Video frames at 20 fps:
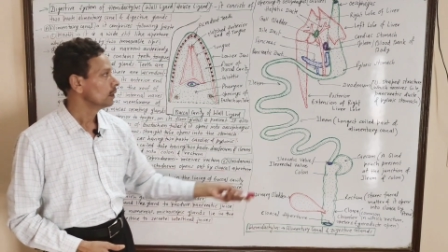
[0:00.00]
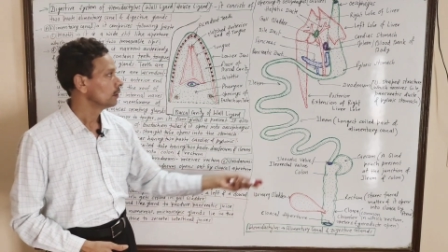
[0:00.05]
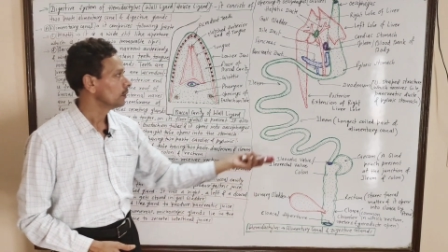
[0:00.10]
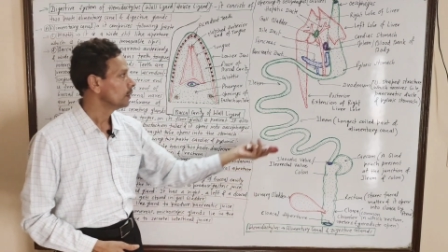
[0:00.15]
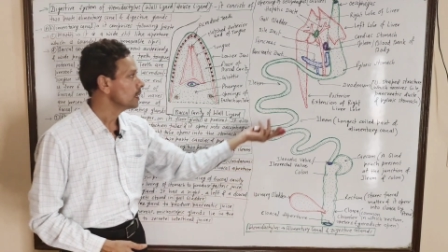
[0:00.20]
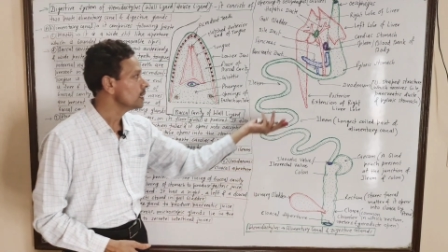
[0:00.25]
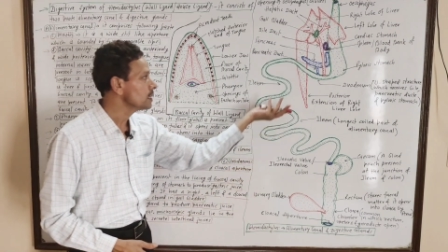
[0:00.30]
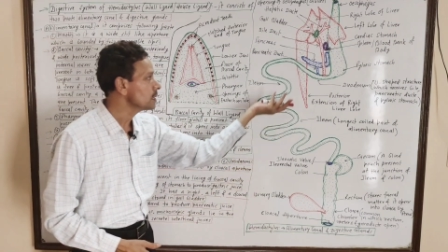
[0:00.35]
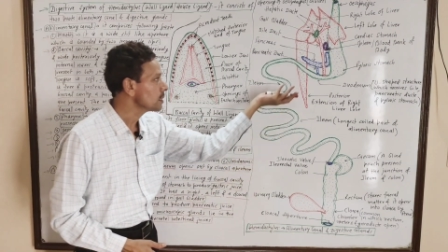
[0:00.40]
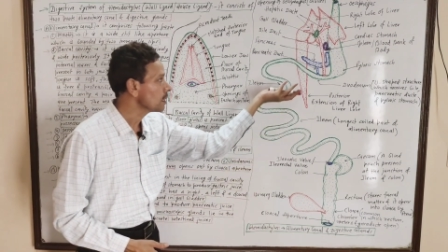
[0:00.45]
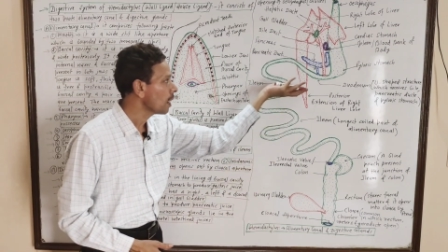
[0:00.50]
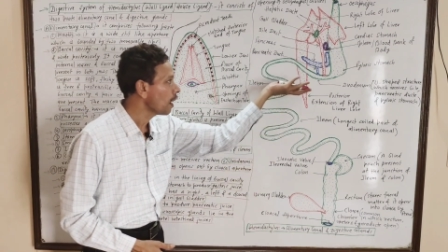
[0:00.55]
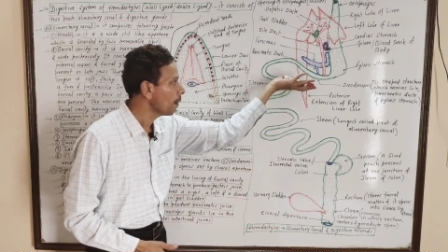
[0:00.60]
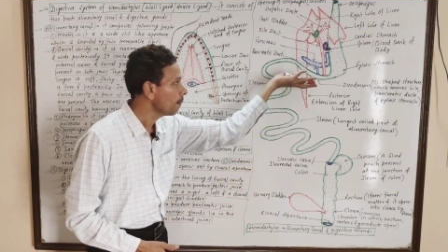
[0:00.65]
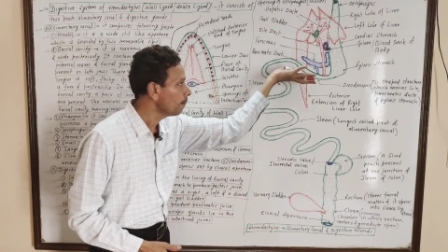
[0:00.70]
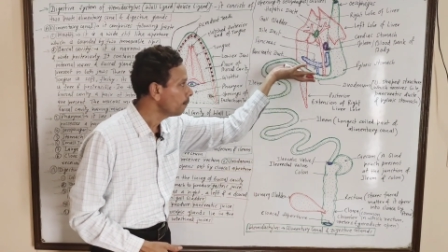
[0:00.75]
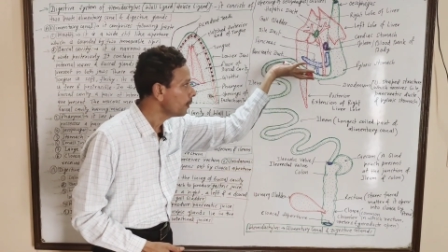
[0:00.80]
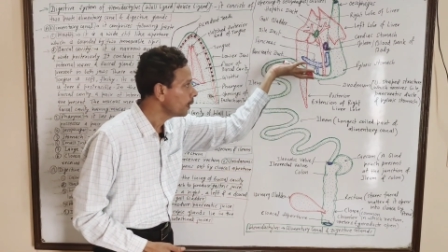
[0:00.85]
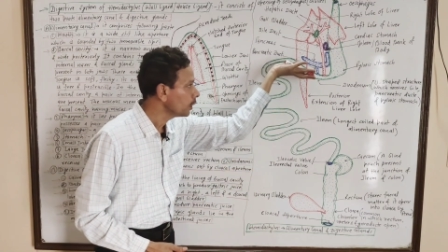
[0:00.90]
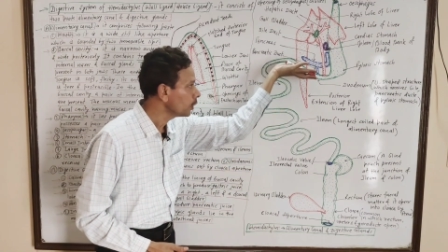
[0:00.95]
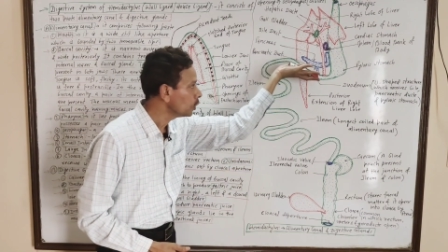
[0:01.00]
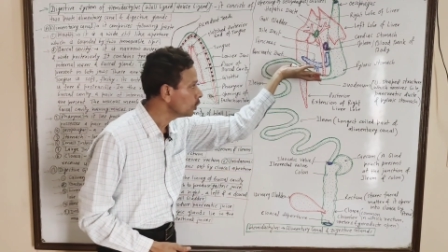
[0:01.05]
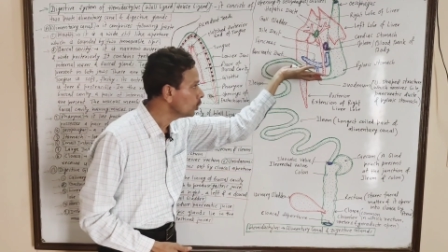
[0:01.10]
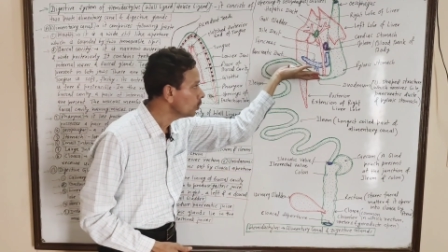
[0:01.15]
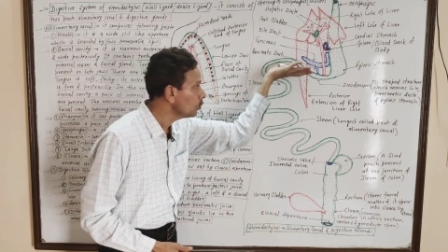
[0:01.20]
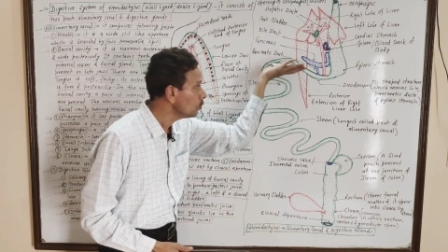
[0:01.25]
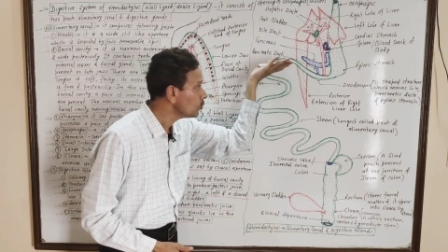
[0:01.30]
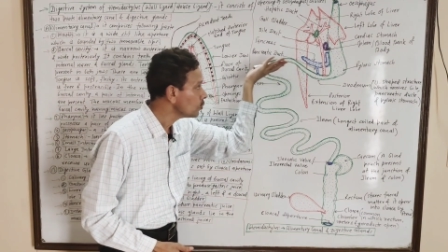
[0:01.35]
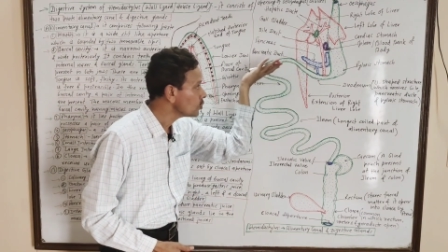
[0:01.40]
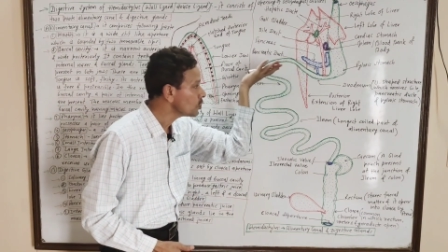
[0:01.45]
This upper
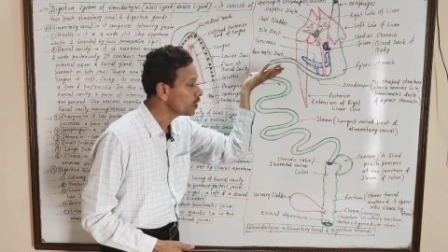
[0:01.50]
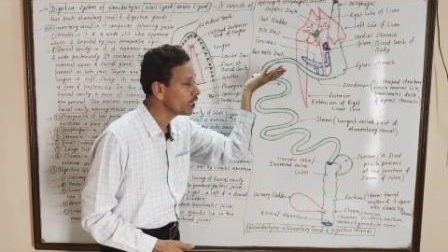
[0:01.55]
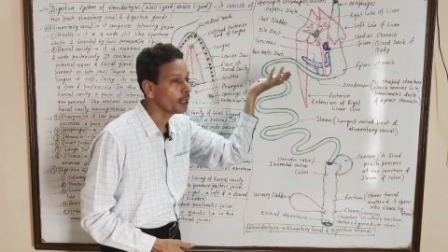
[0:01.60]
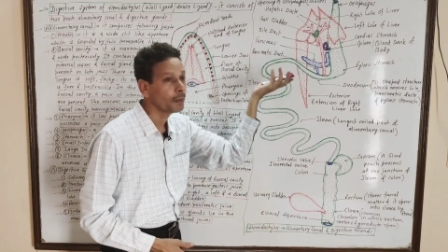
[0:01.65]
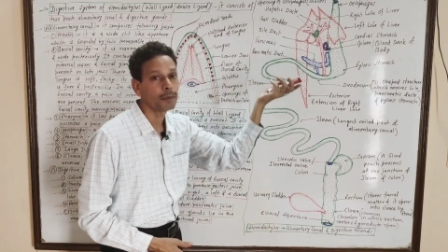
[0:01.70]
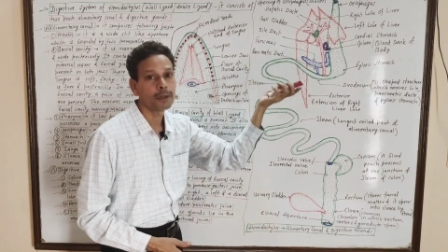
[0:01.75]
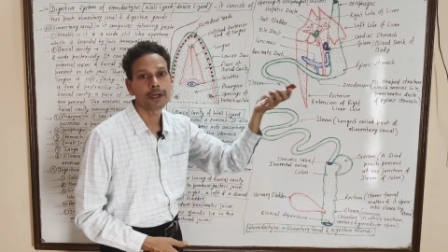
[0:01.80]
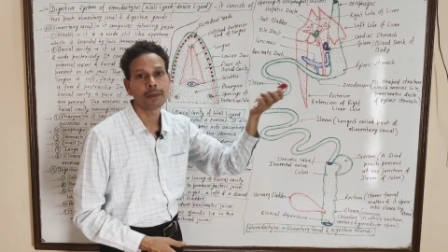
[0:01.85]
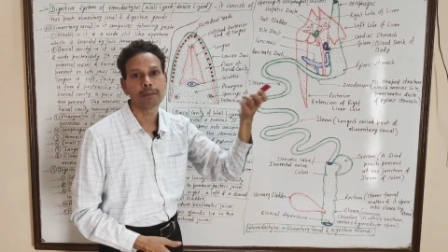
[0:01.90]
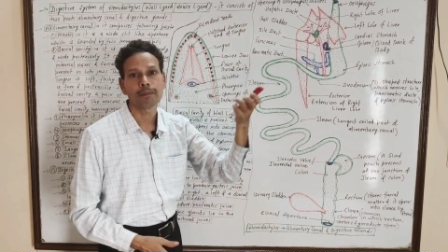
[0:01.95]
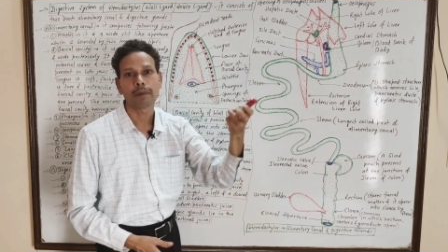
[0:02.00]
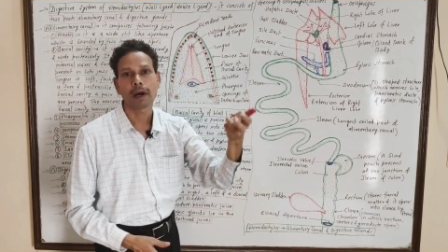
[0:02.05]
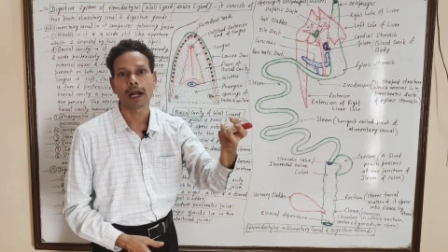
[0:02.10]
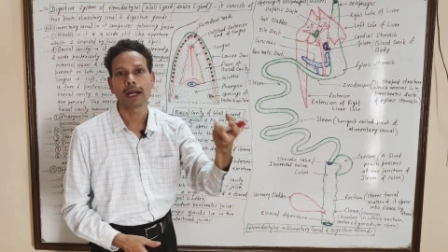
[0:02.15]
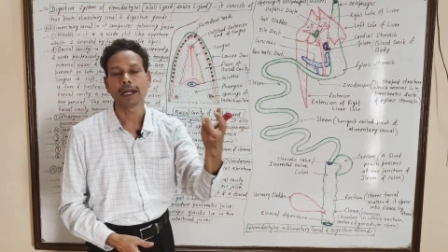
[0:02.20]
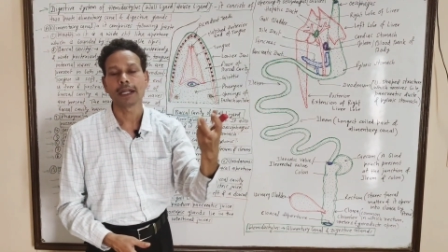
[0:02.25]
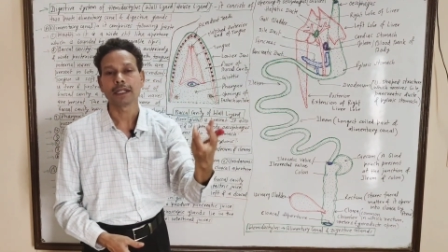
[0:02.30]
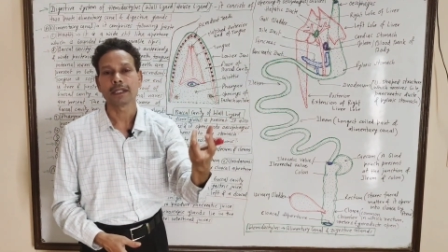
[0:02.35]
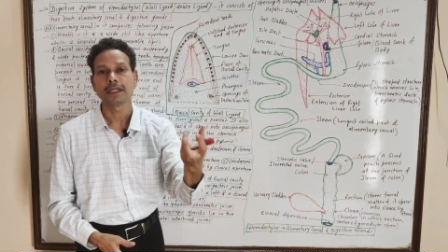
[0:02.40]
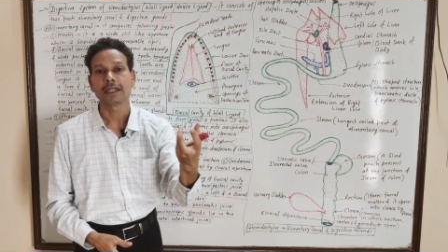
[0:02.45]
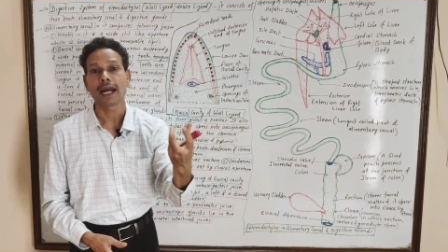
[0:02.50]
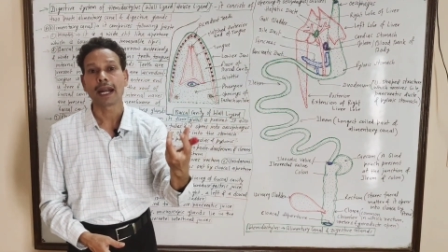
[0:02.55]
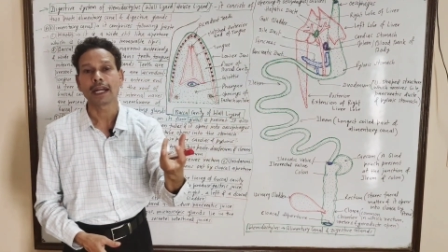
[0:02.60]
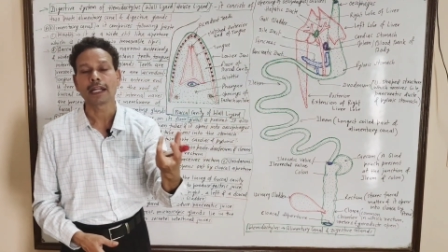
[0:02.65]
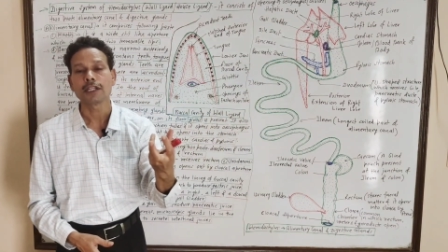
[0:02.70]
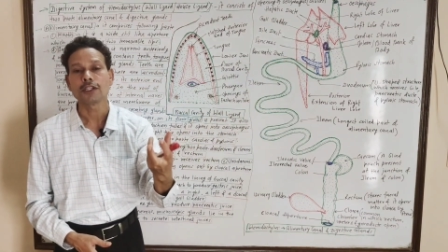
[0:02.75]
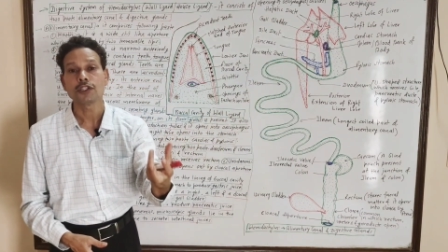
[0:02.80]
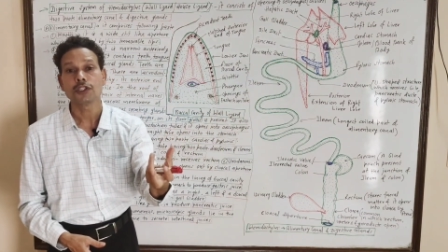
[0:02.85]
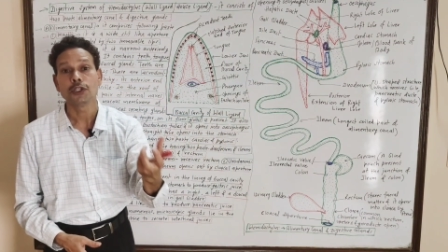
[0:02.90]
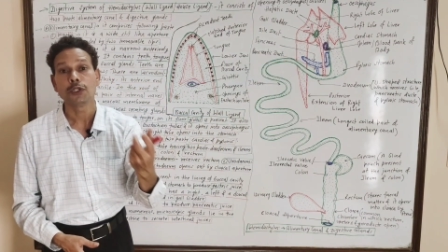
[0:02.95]
U-shaped part is, that
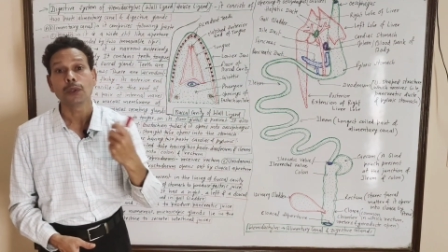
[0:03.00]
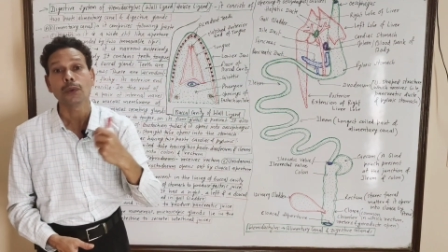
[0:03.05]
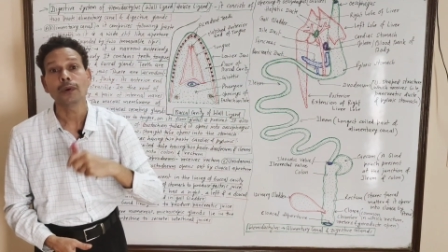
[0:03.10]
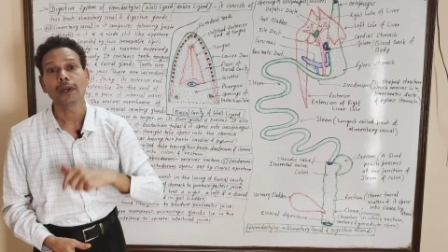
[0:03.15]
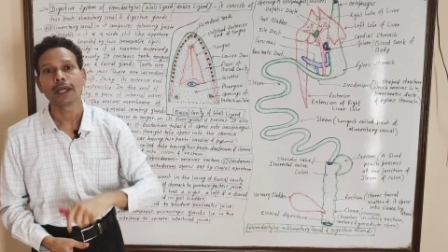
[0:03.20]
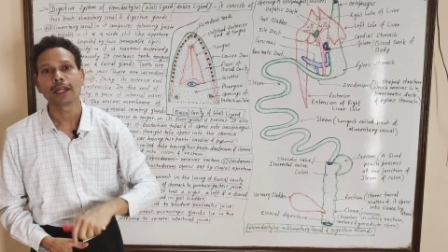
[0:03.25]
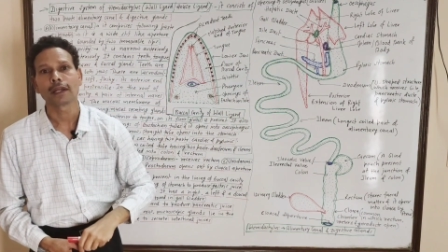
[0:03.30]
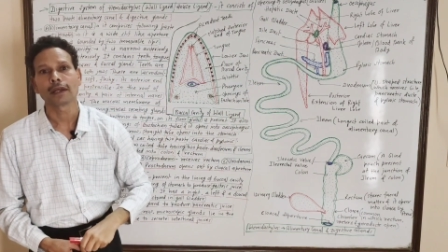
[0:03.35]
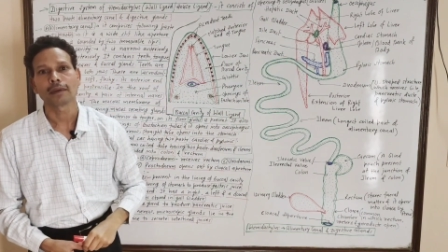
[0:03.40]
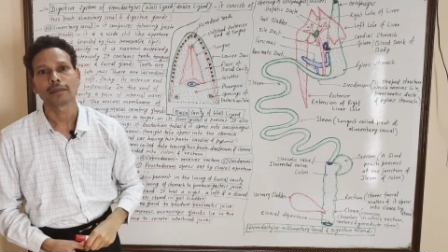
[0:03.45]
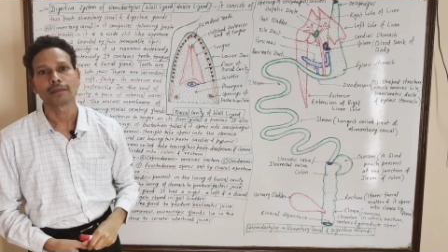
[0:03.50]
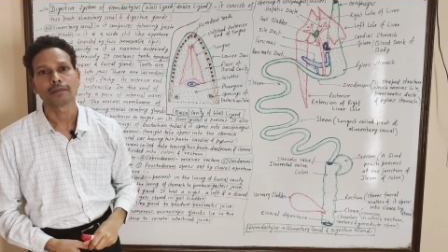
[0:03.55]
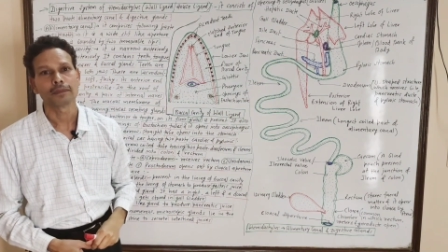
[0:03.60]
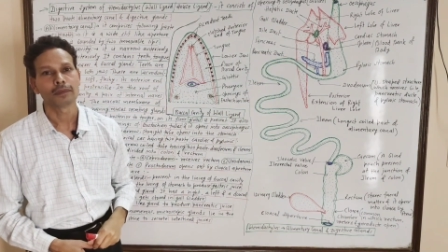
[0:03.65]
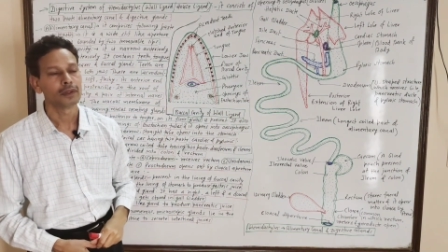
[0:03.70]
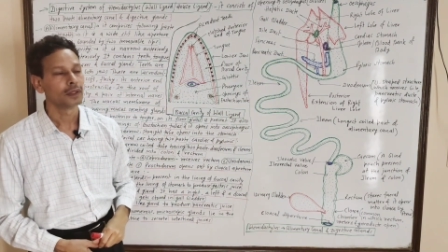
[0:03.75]
is duodenum.